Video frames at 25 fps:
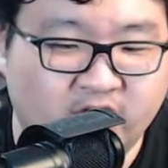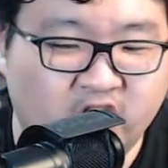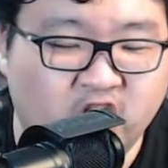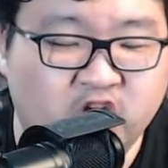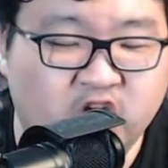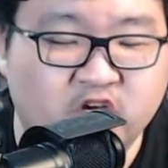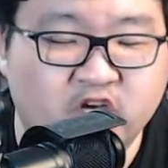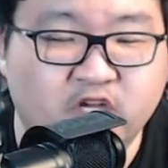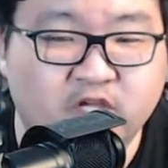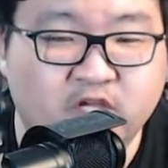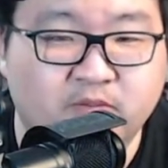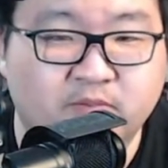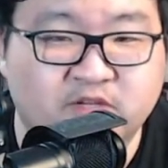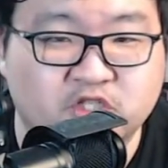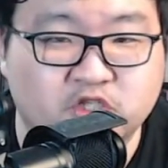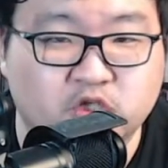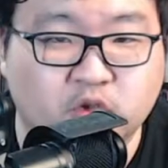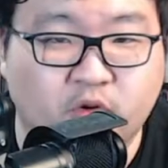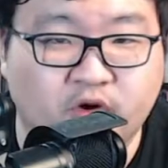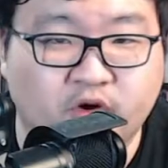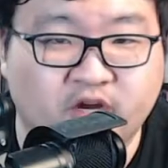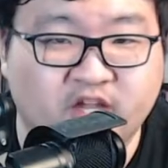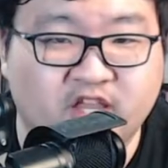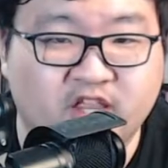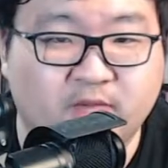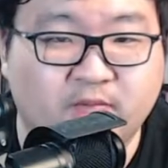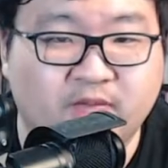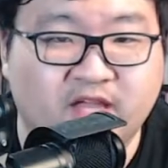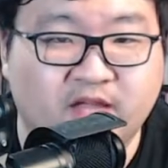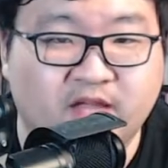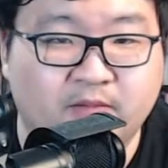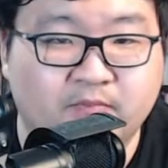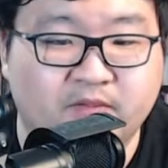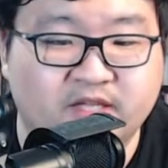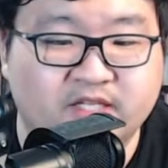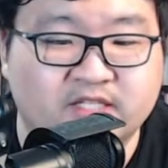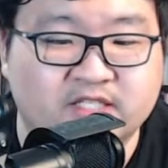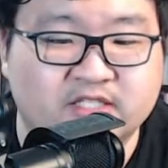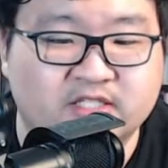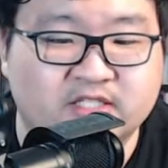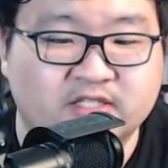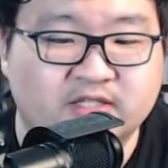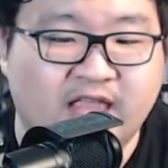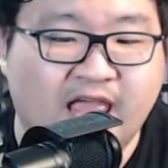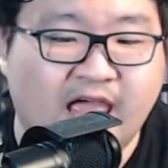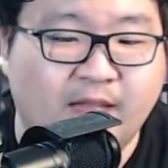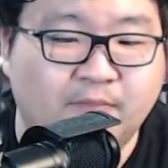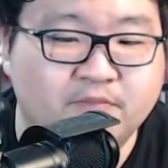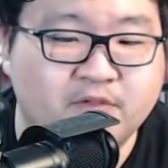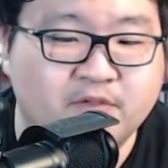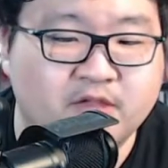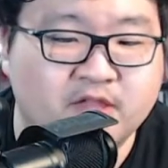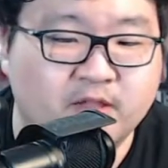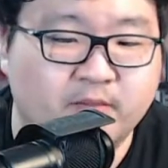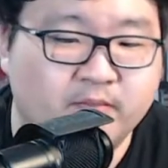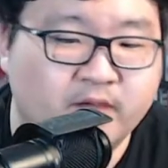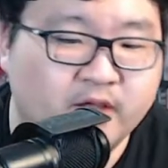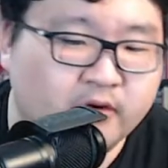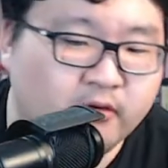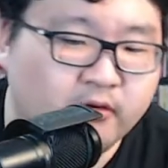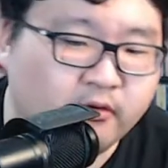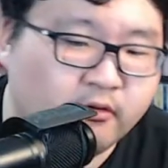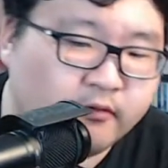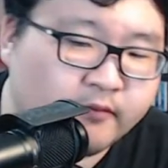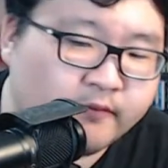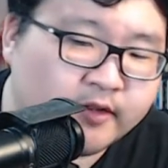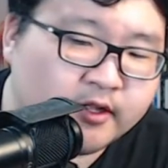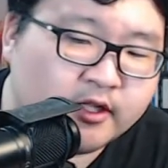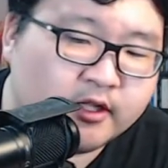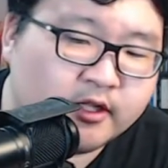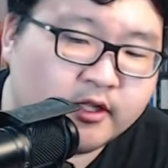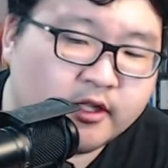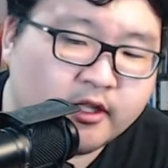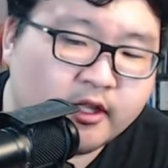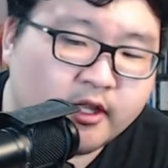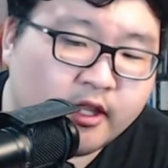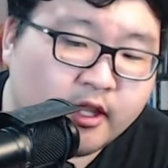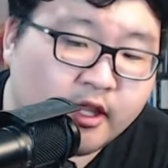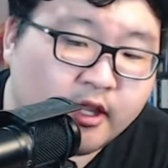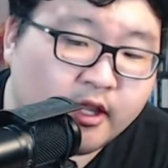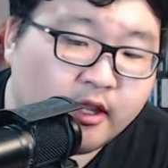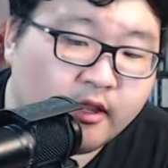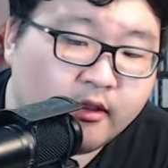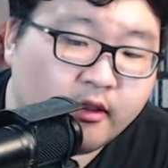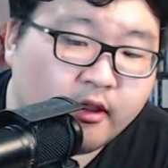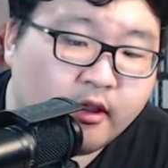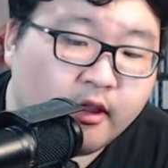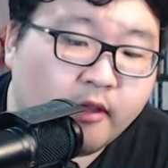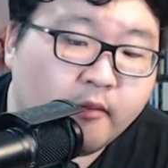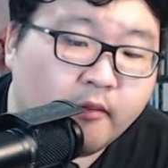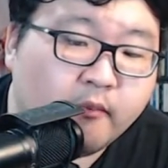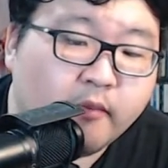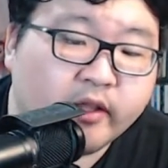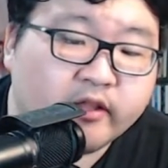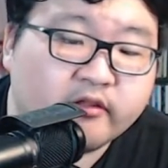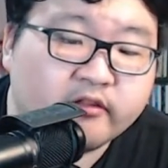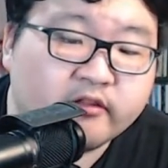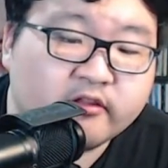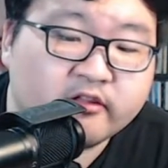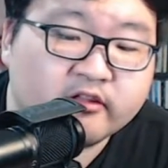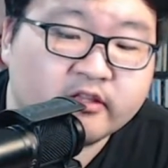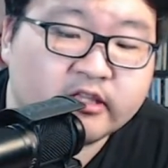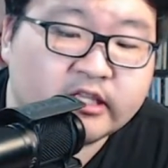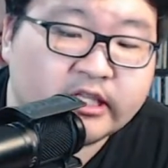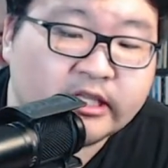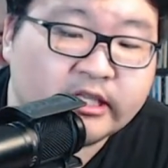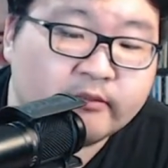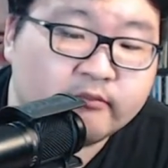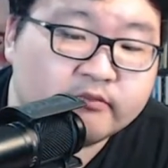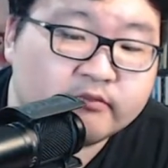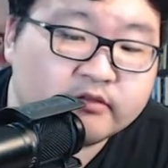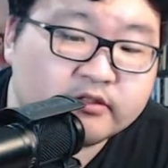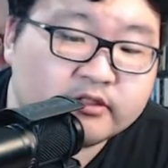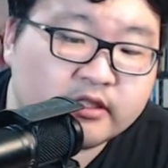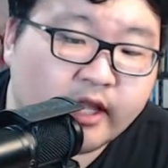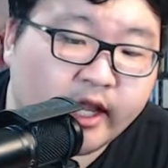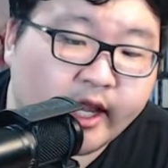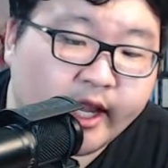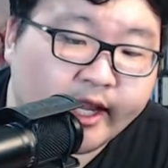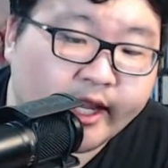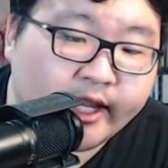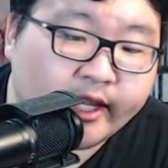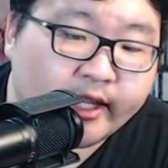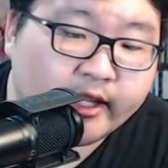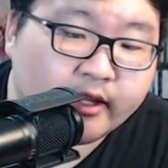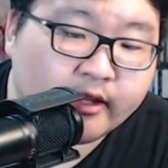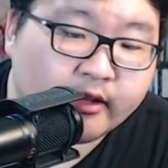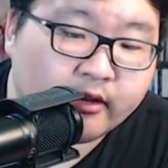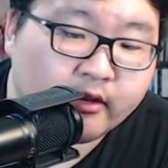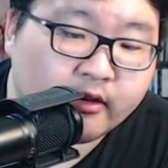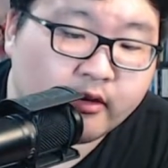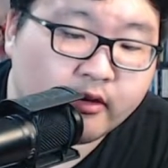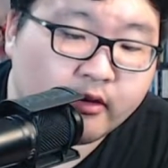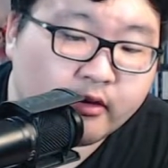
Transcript: a good majority of them can be snapped in the middle. But seems like